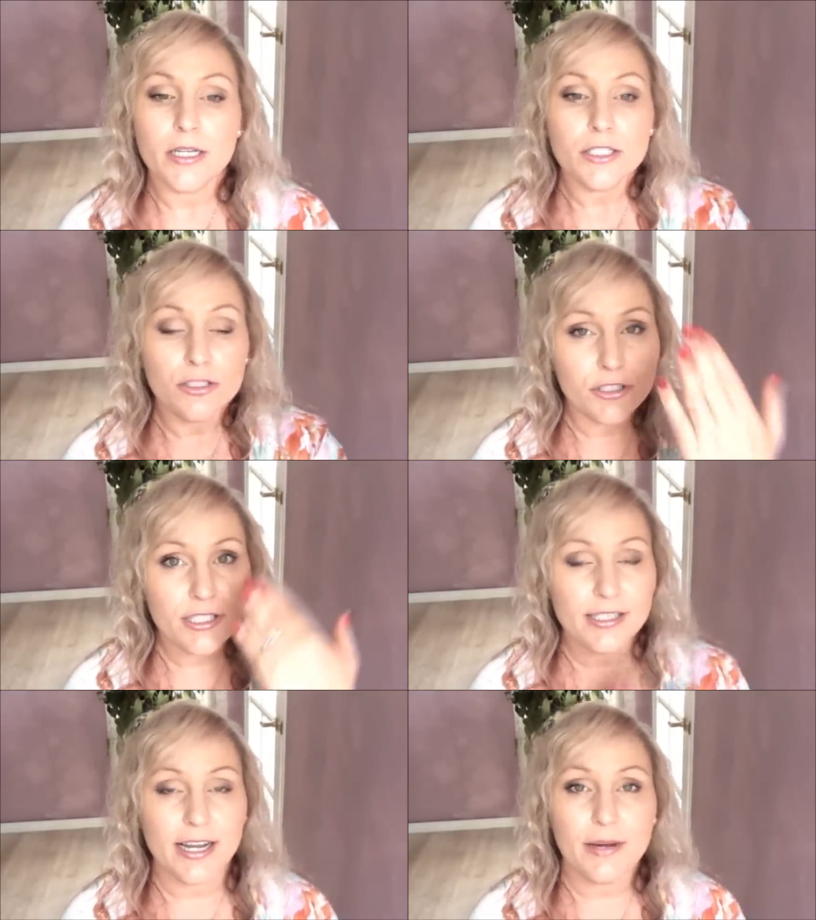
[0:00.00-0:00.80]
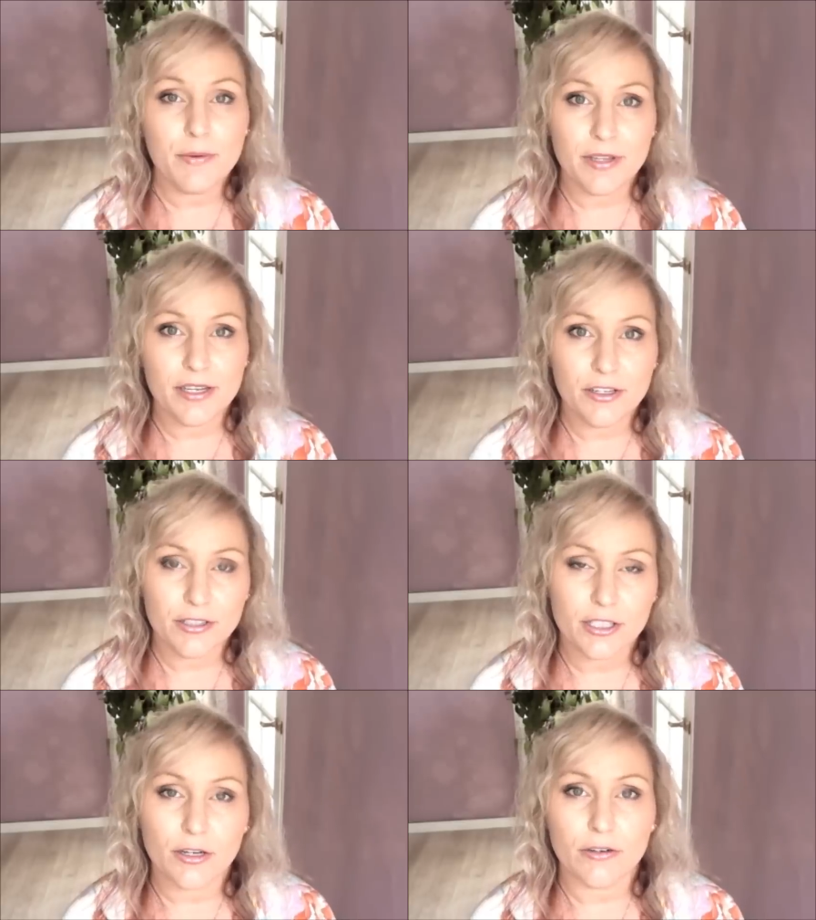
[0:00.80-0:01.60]
So stay within
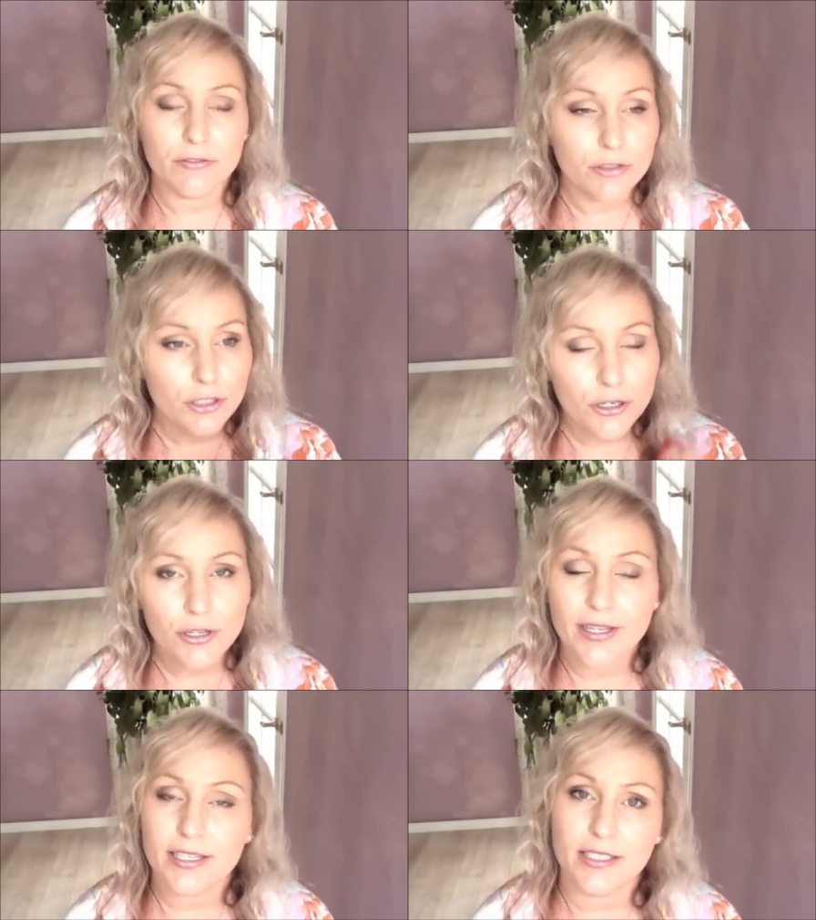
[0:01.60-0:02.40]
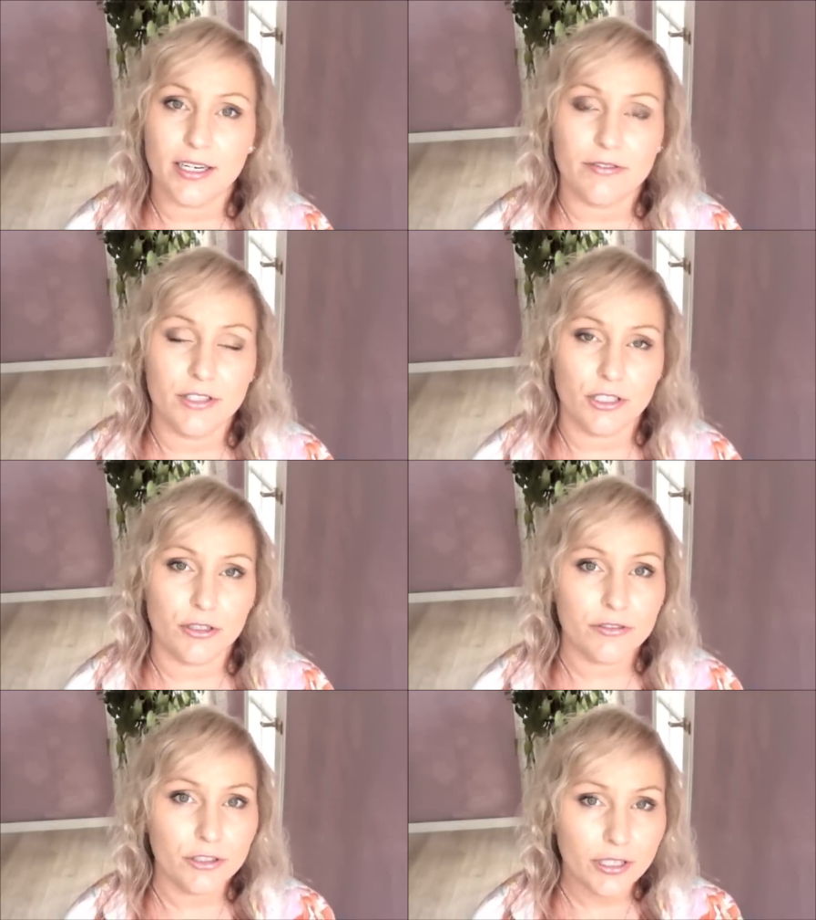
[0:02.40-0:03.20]
yourself, turn that television
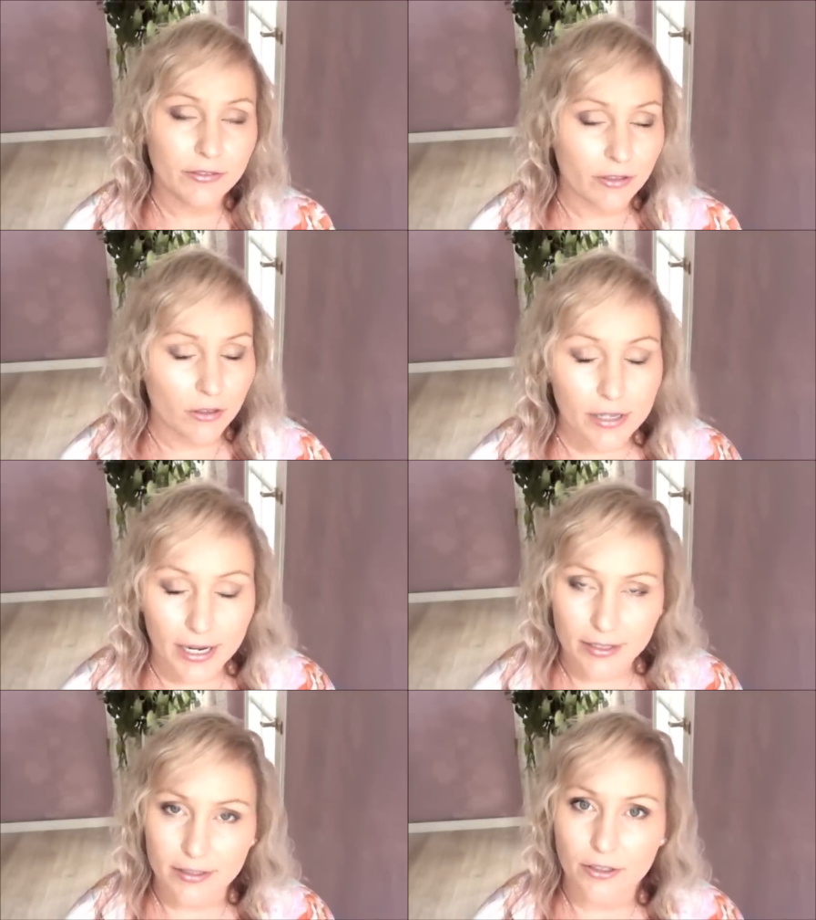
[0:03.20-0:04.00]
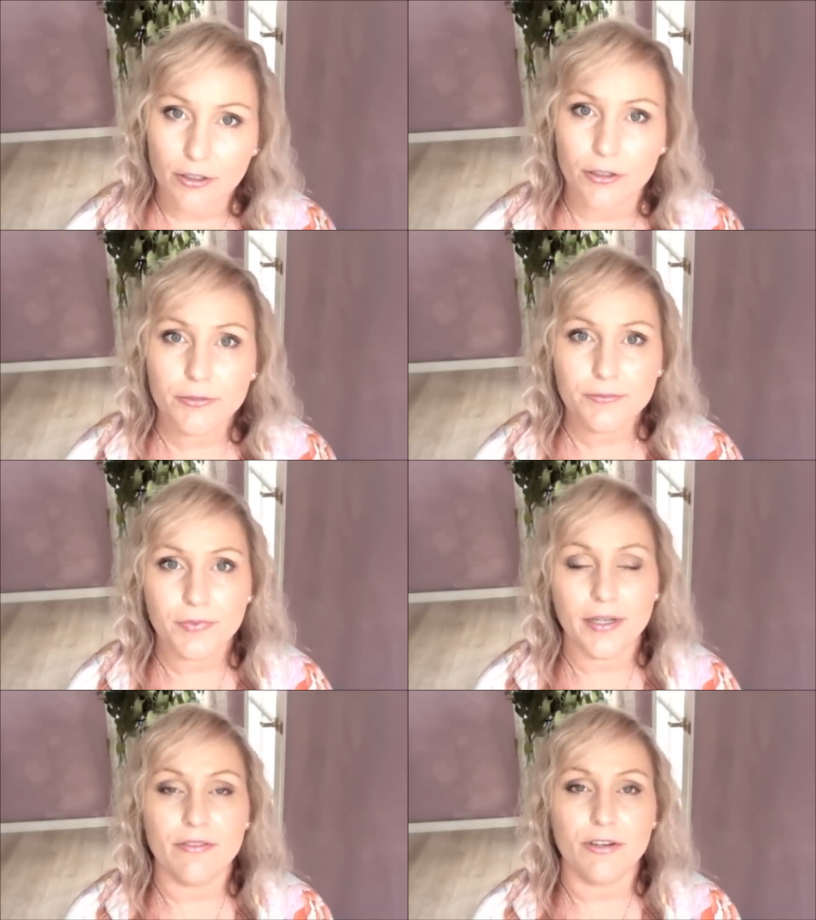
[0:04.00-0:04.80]
off, don't even look at it, you know.
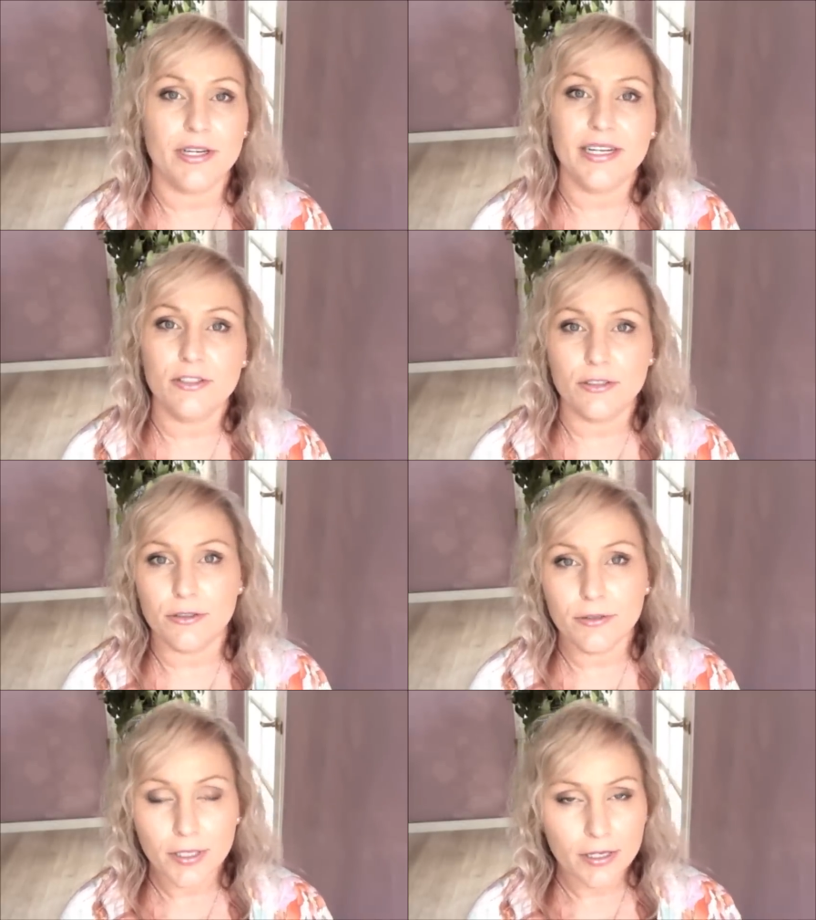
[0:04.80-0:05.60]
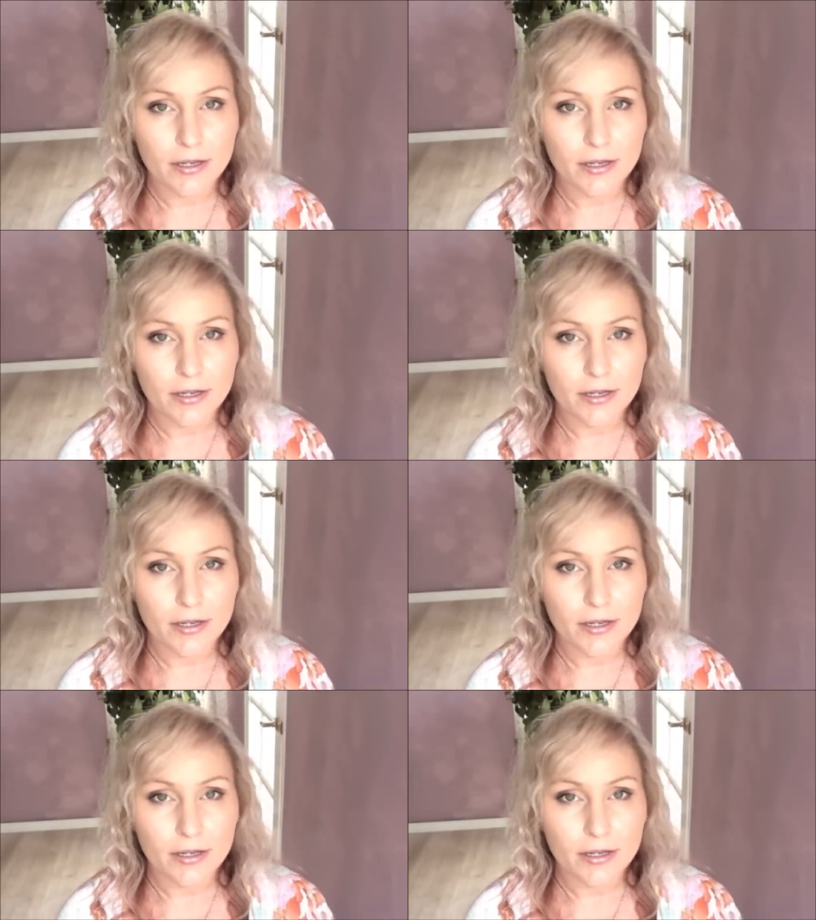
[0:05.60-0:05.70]
If you need to